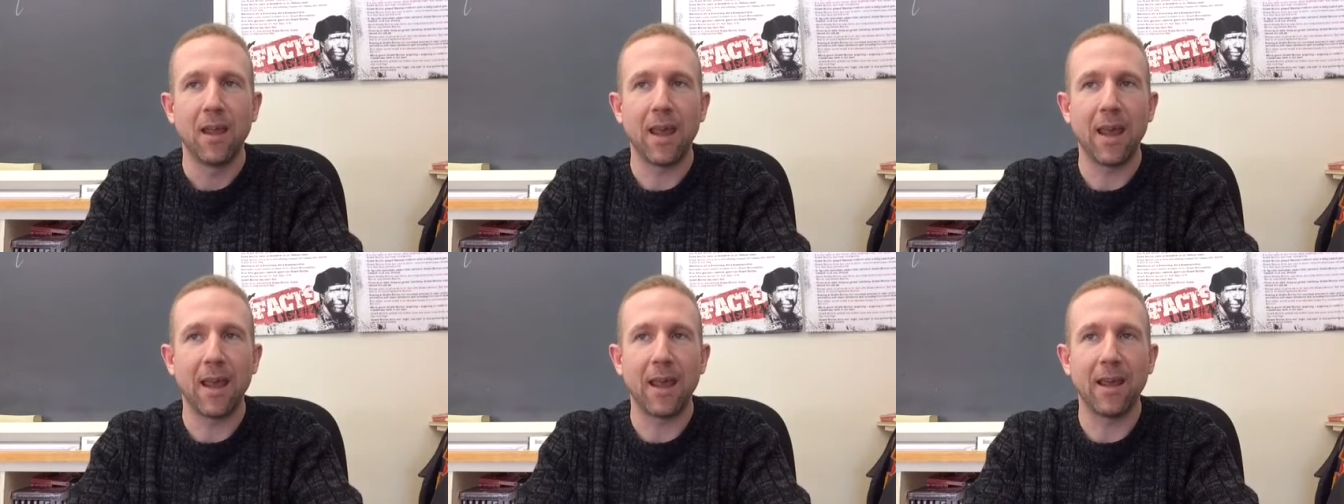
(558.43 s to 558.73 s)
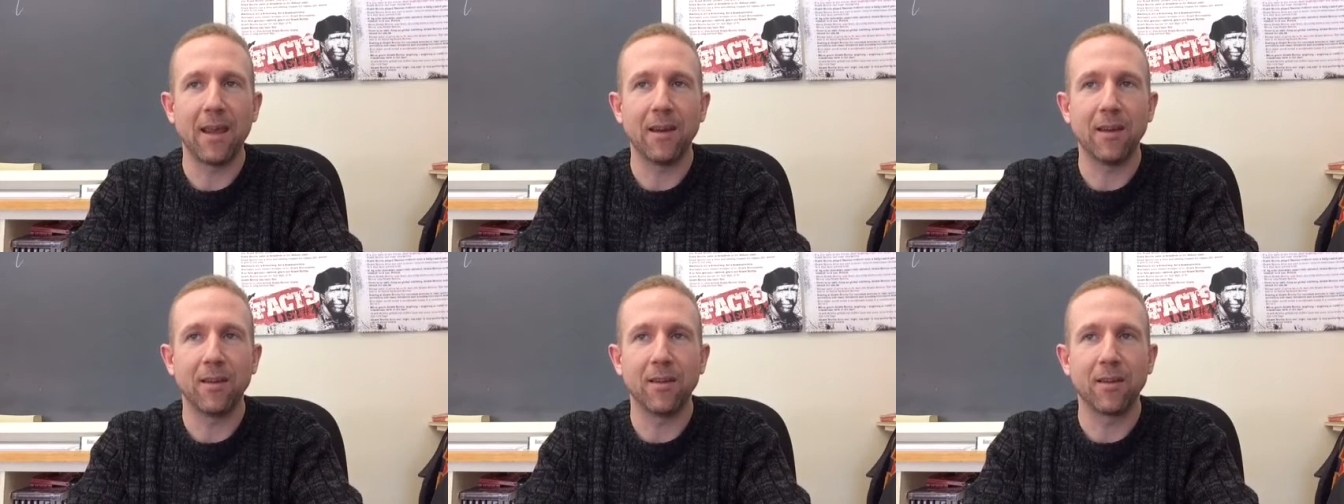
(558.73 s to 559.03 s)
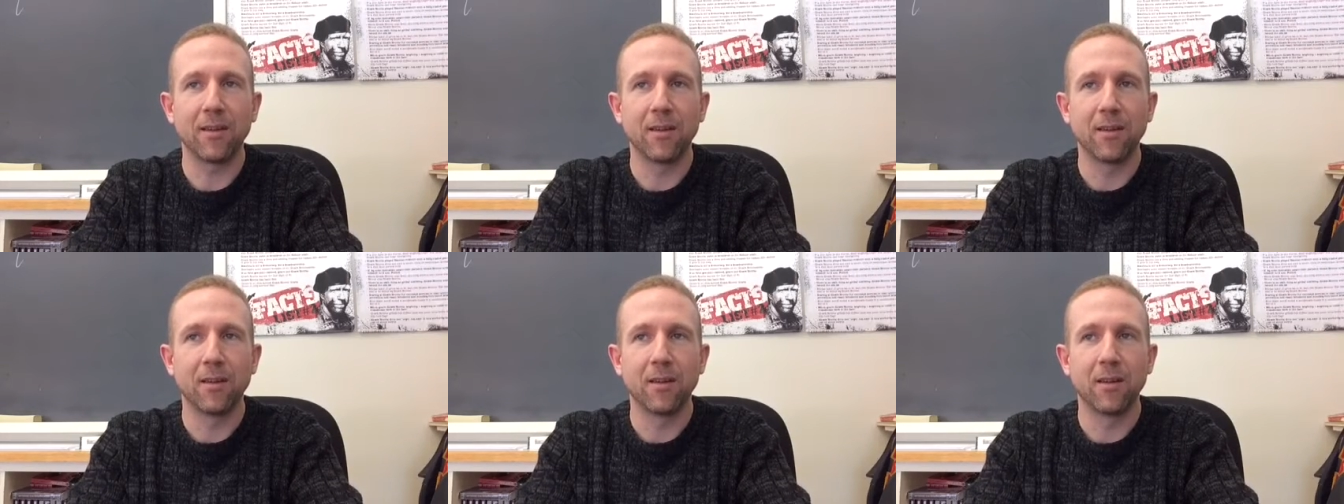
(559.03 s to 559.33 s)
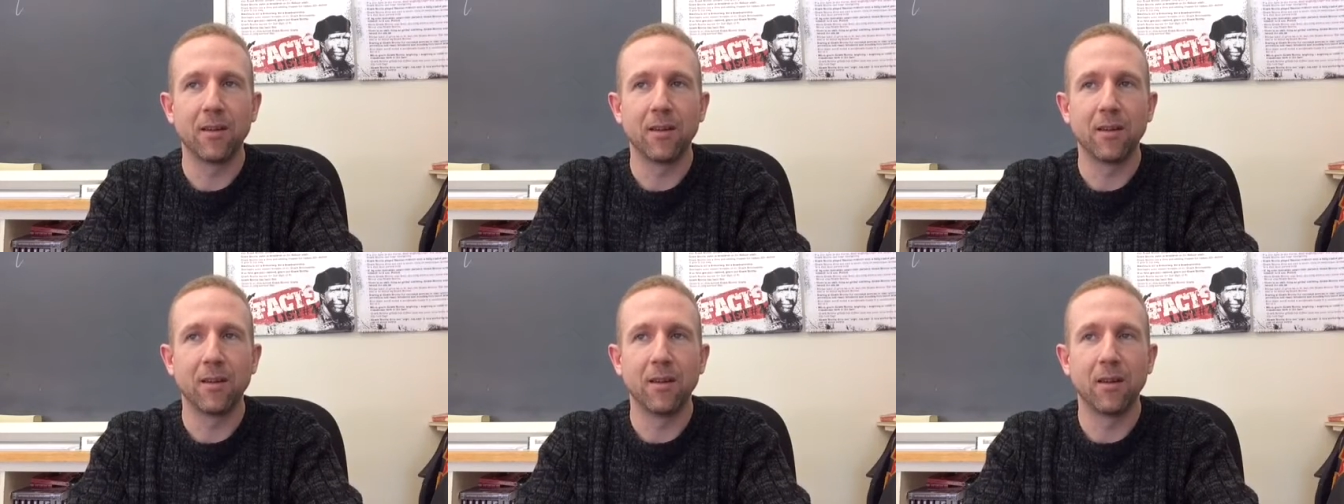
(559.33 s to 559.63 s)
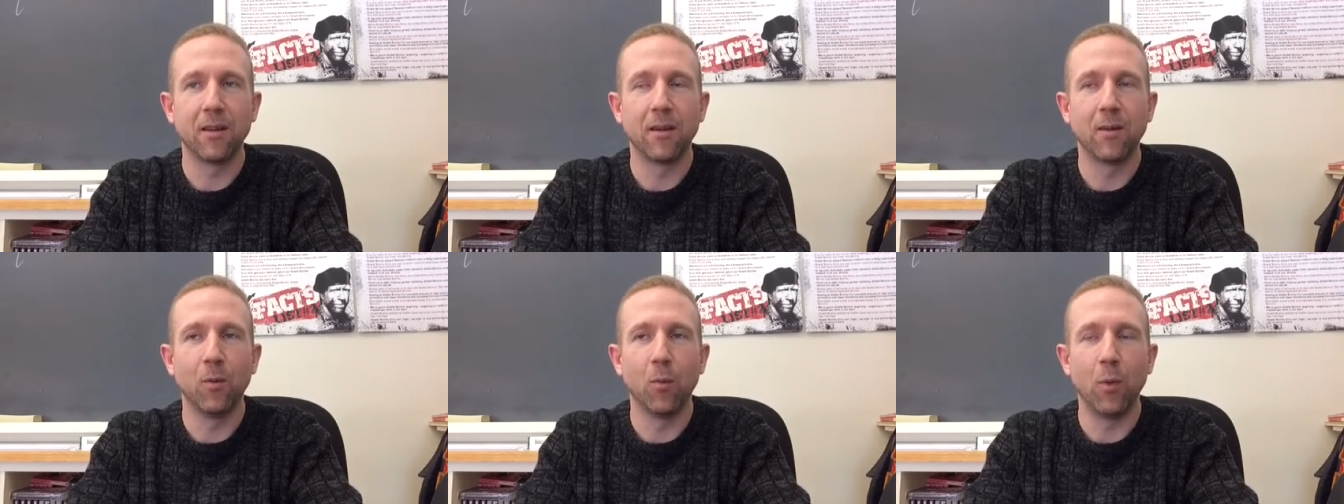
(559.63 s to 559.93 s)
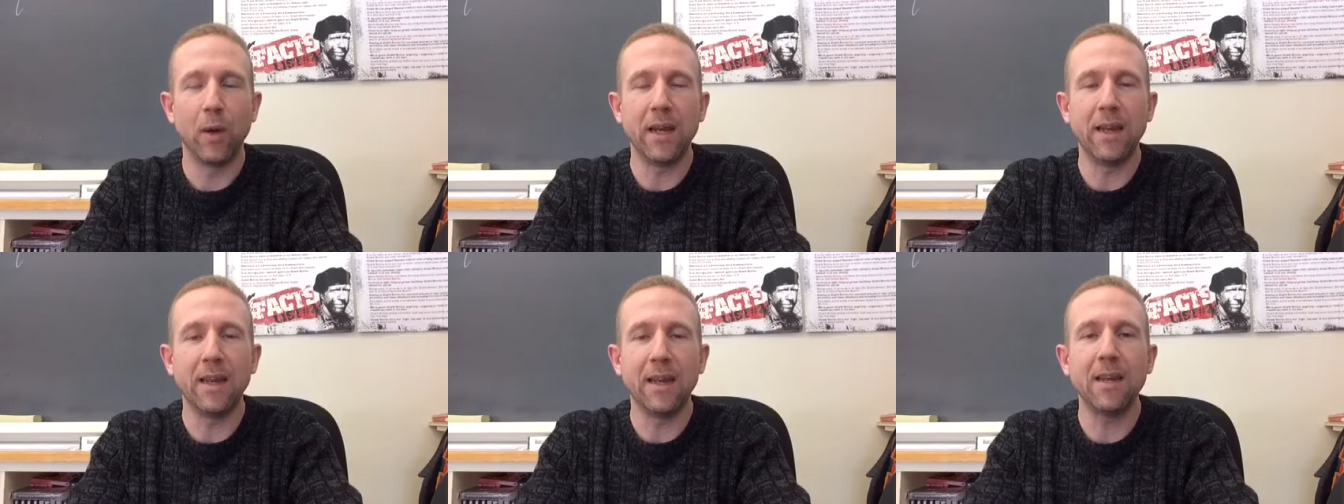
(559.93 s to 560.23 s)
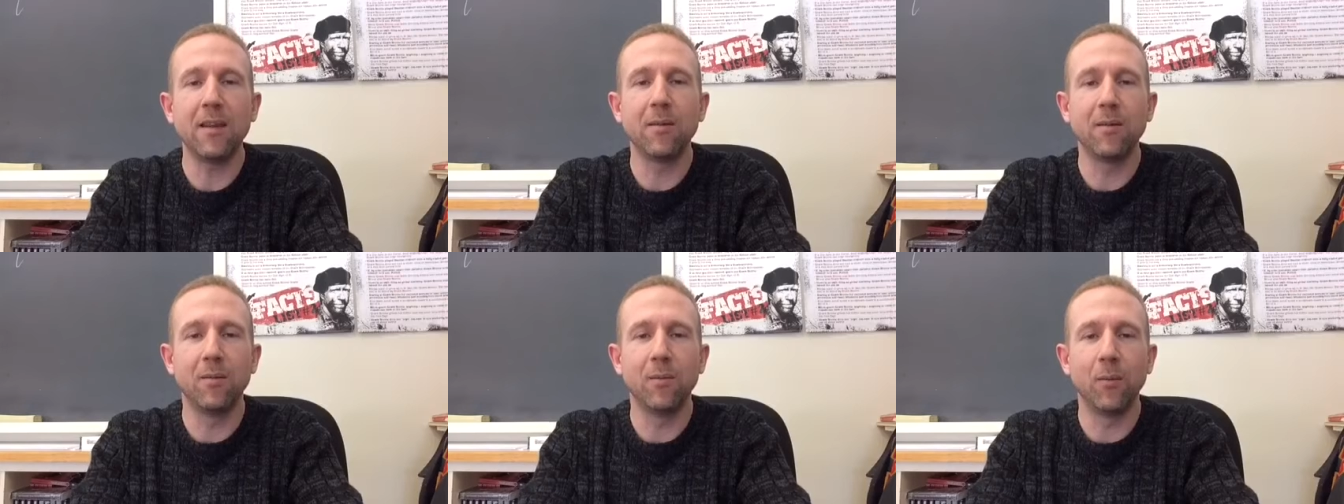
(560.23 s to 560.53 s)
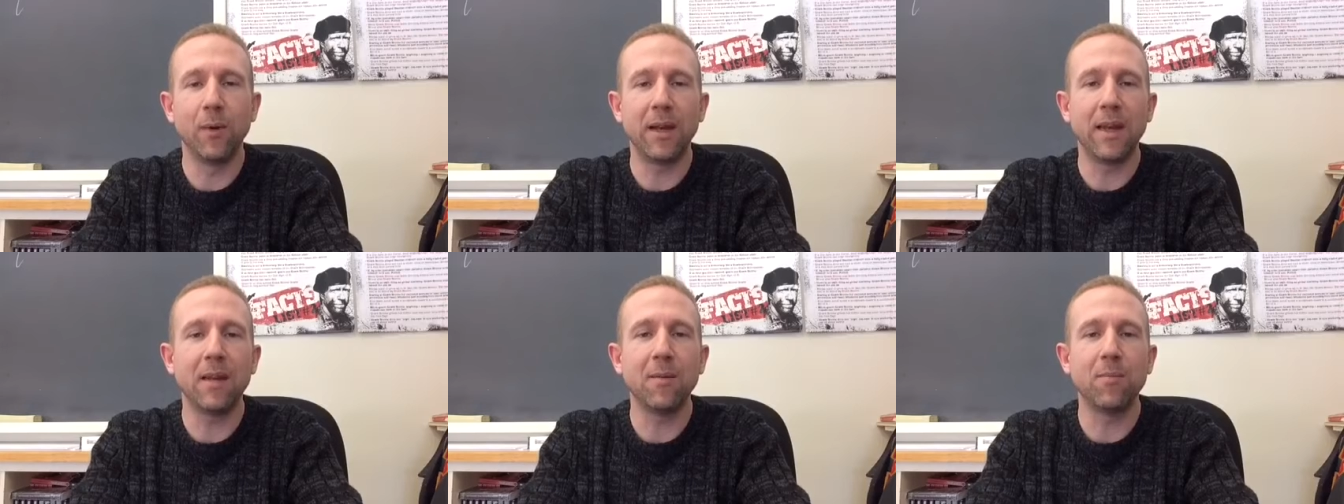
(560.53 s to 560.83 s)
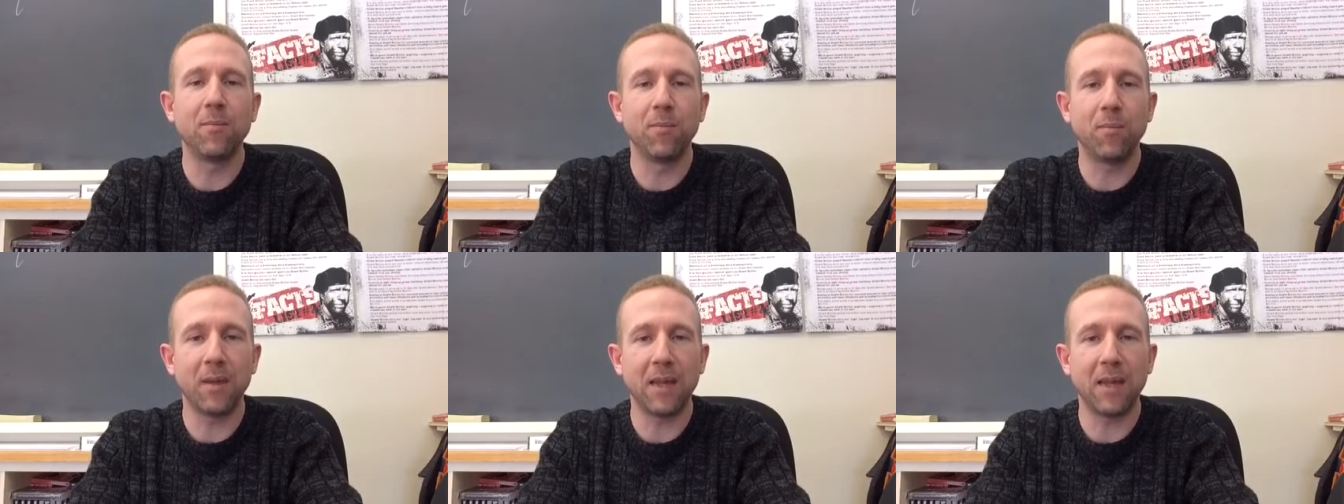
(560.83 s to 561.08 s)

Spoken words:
And we need